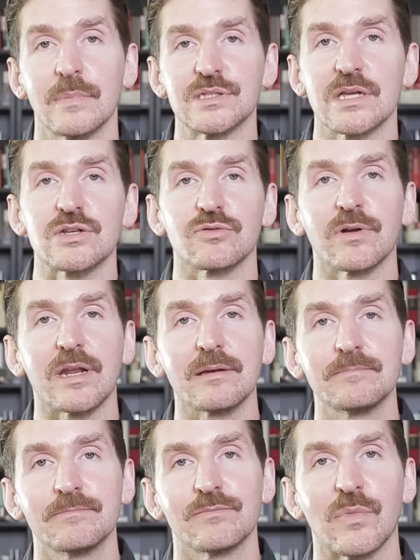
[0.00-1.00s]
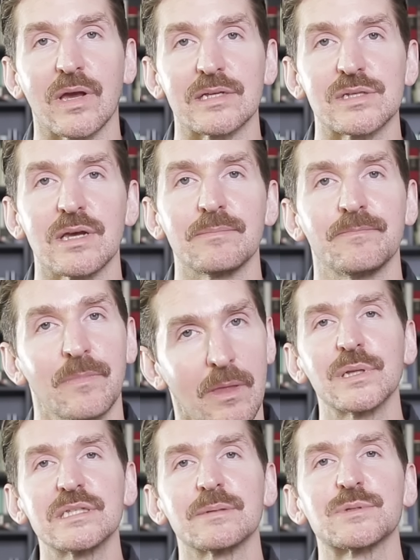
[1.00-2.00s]
Essential reading, like I said.
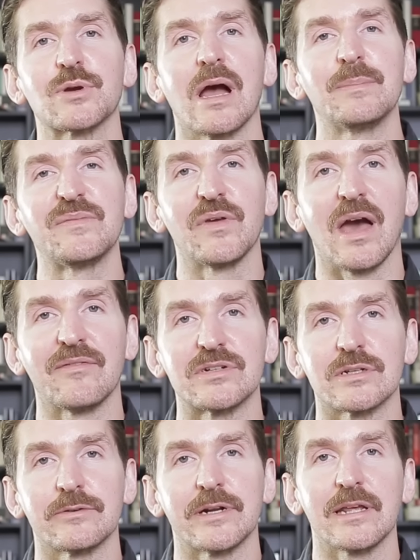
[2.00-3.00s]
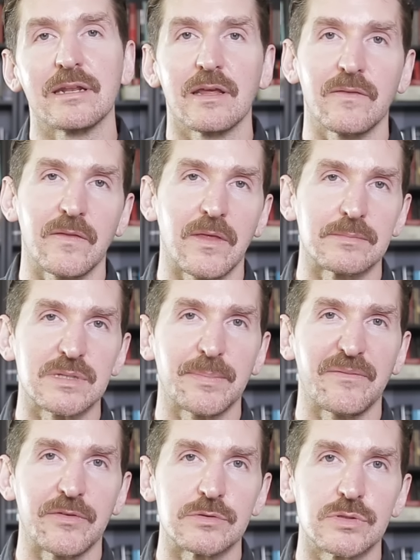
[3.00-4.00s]
Please subscribe if you haven't already, and hit the thumbs
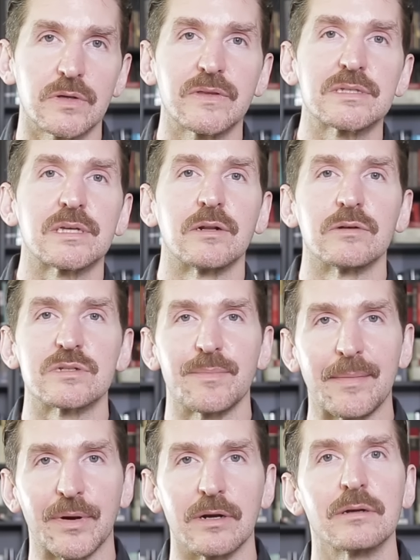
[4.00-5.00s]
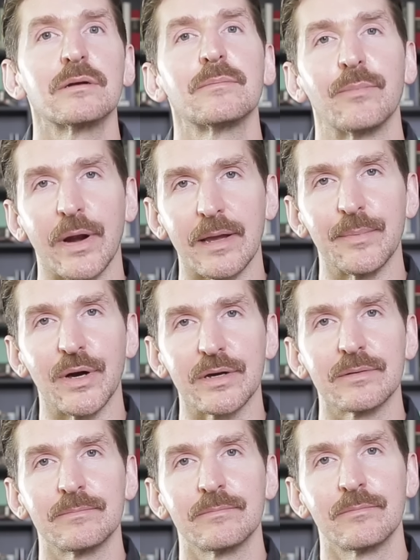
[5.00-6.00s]
up if you enjoyed this, and always remember, bring a
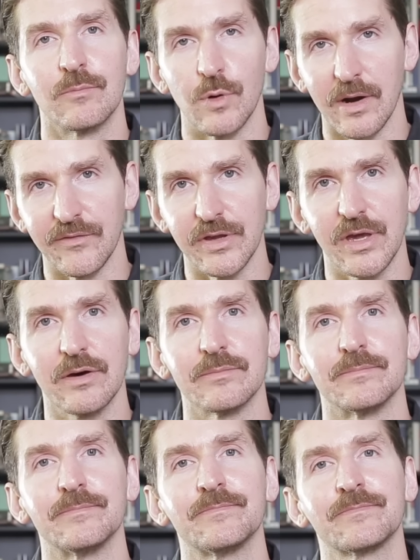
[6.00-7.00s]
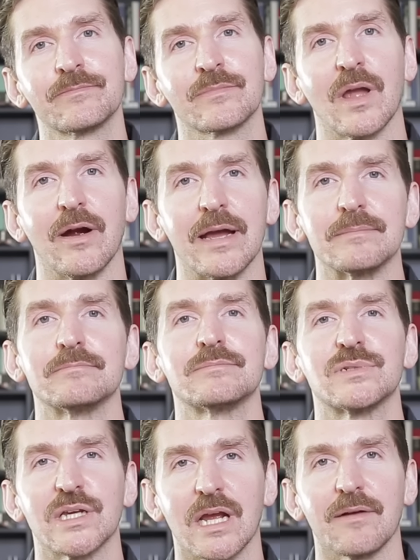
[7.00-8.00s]
book, wherever you go. All right,
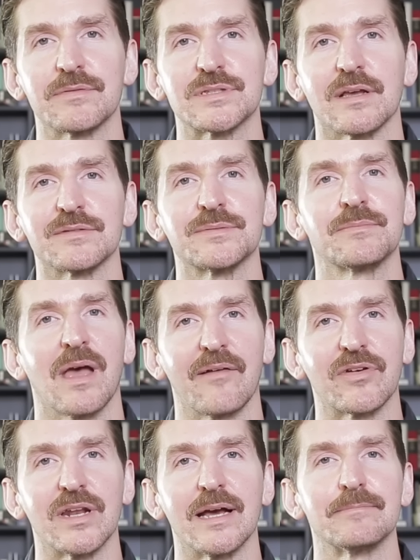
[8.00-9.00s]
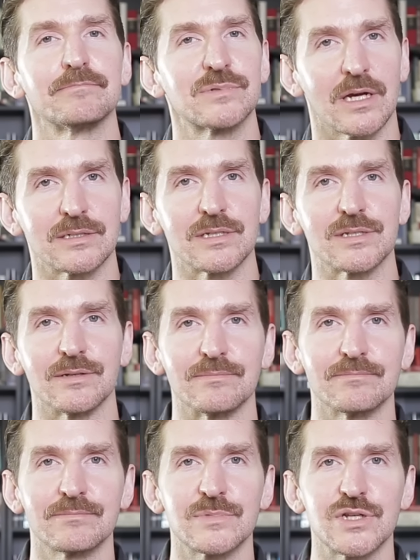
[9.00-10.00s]
take care of yourselves. Have a good night. Talk to you
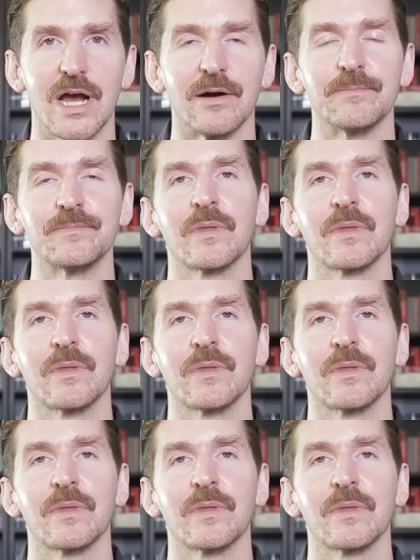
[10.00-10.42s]
soon. Ciao.